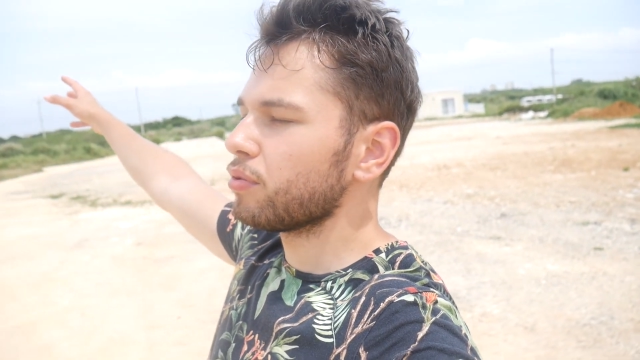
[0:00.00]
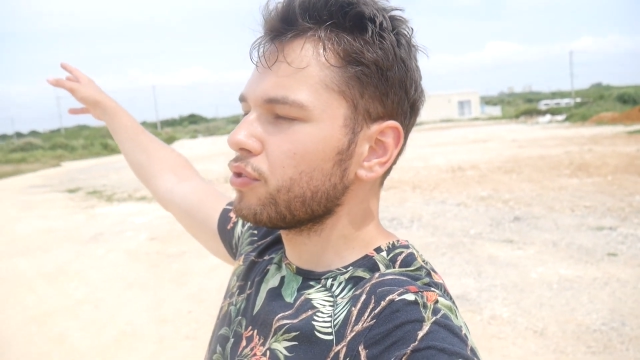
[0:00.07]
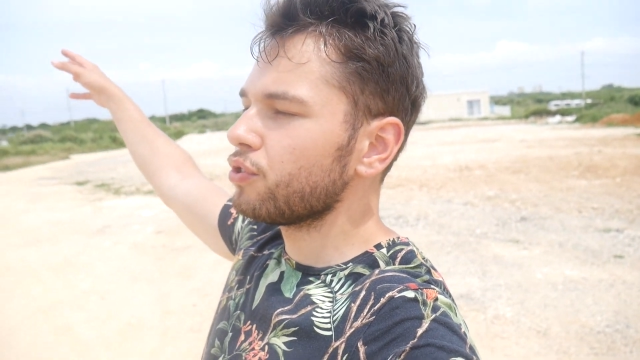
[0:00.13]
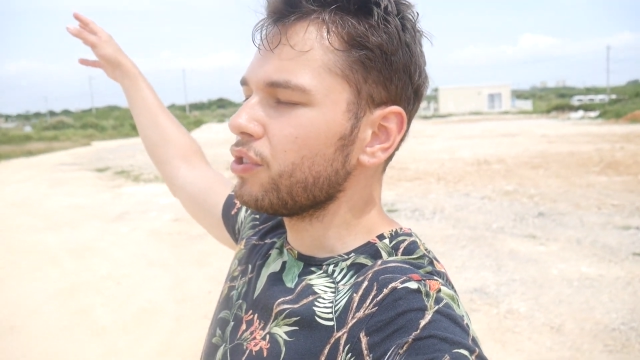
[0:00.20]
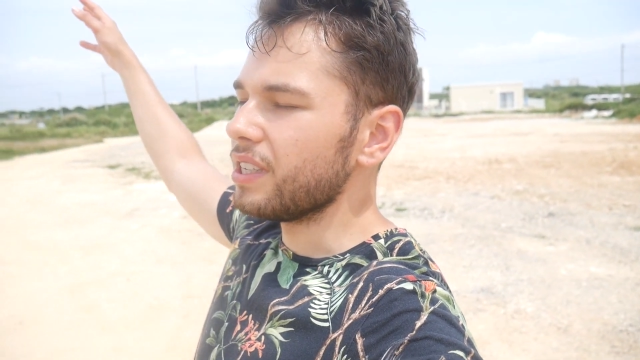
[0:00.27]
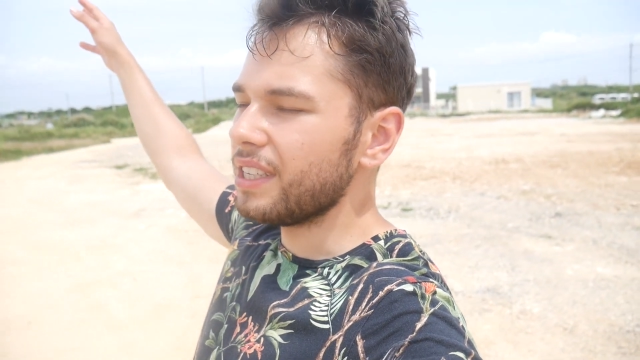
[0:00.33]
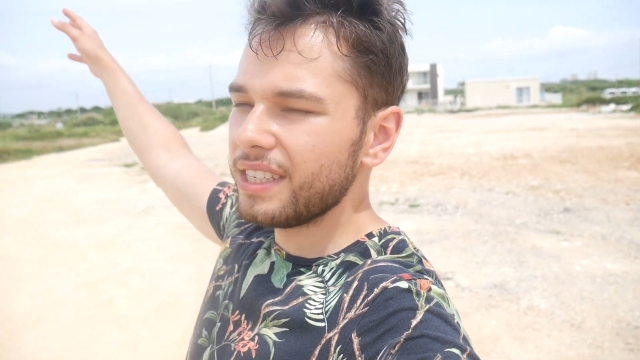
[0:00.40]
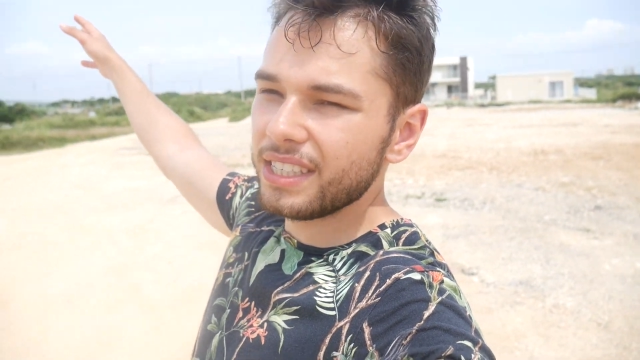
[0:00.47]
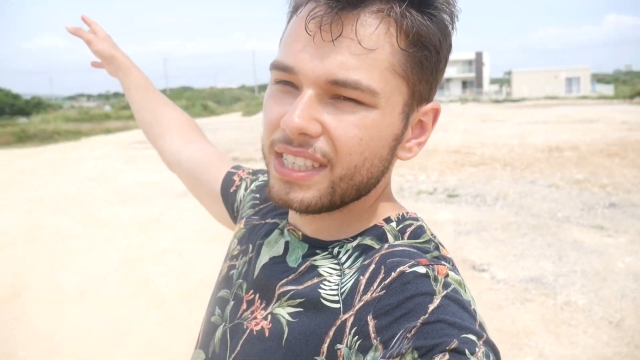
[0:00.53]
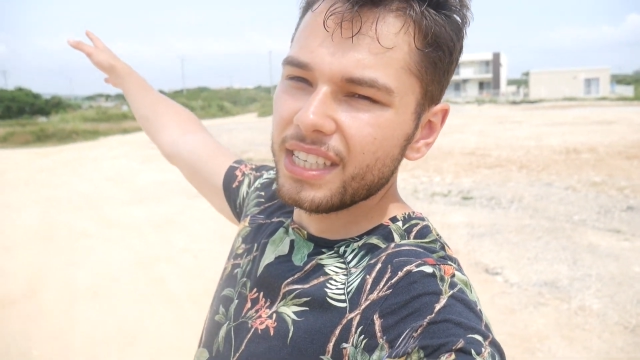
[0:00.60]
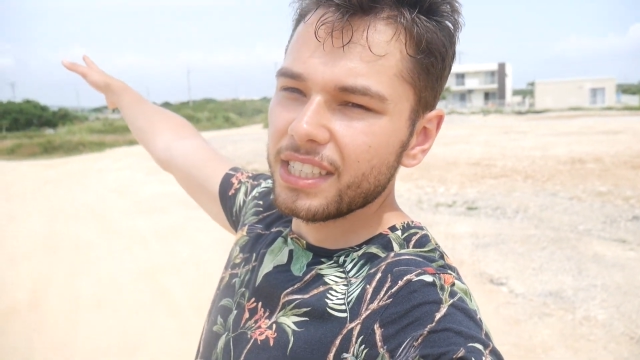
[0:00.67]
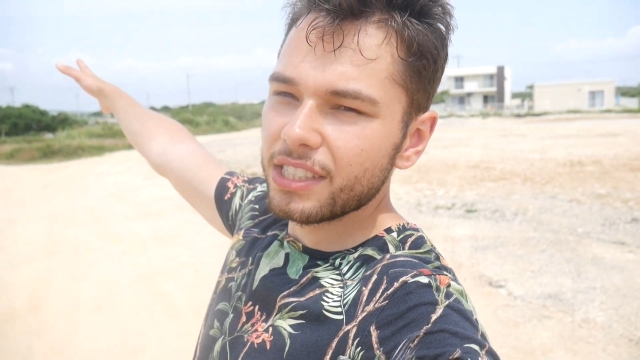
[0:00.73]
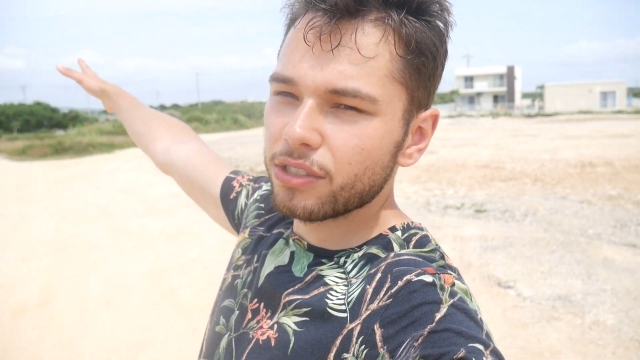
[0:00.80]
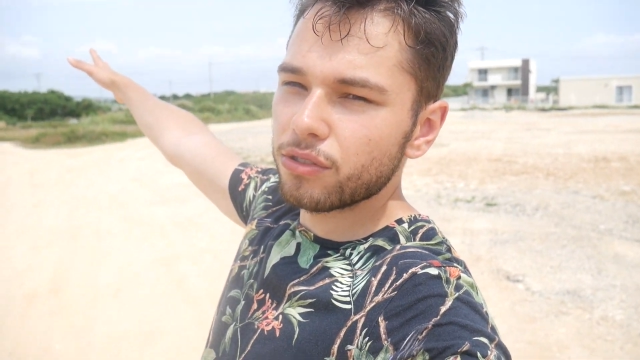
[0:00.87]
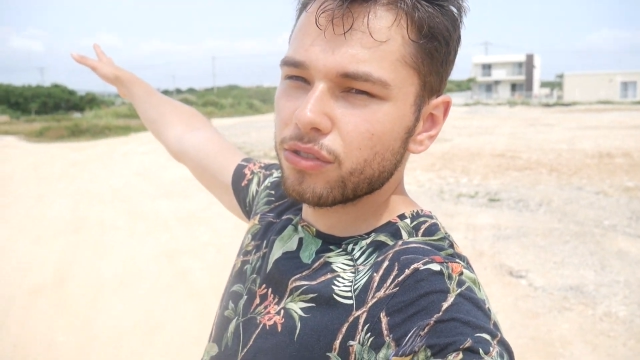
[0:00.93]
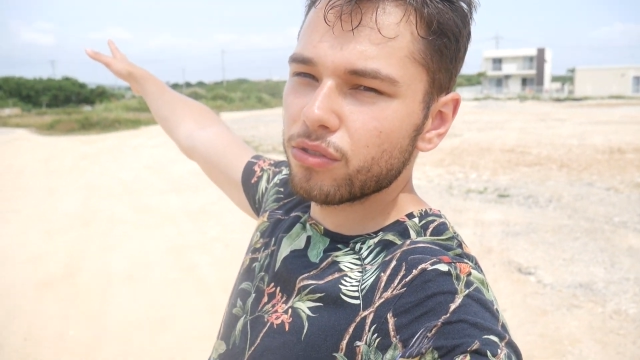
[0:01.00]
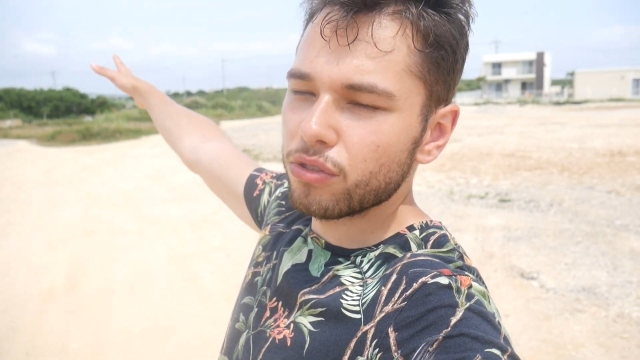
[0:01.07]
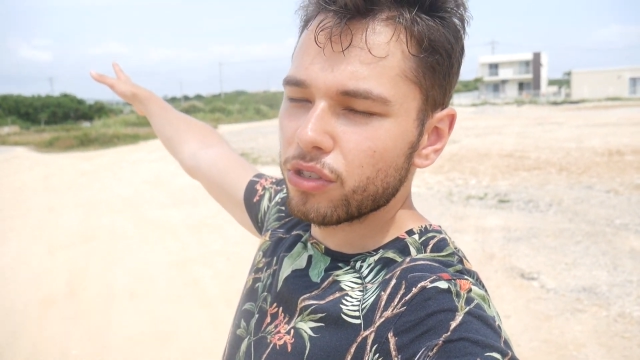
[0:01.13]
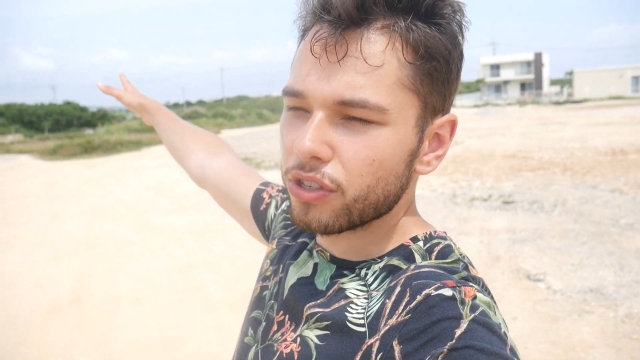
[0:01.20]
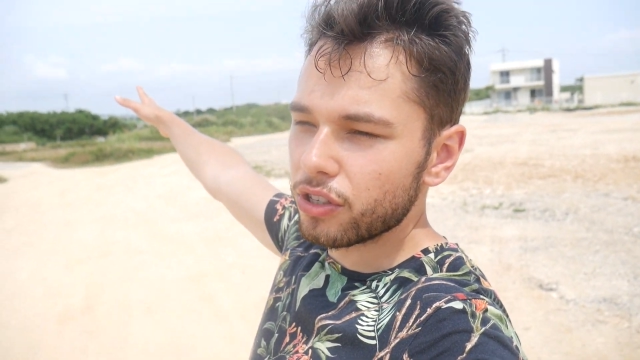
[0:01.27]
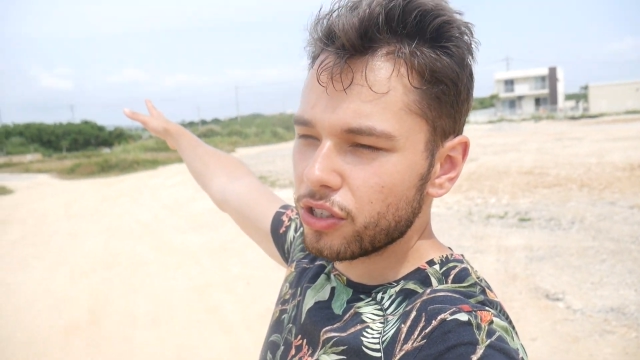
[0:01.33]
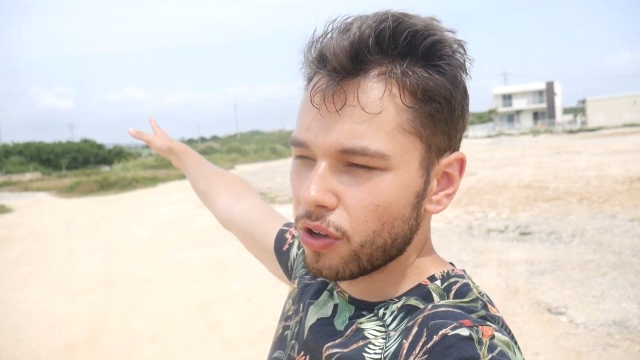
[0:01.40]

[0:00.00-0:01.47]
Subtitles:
to the east to the